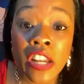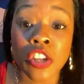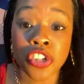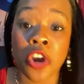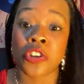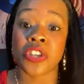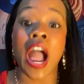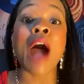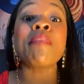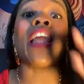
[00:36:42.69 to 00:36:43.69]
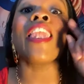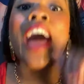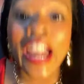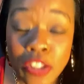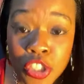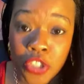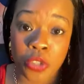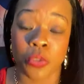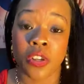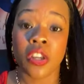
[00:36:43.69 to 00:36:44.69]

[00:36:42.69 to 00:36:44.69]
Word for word: in the church. I'm not lying to you.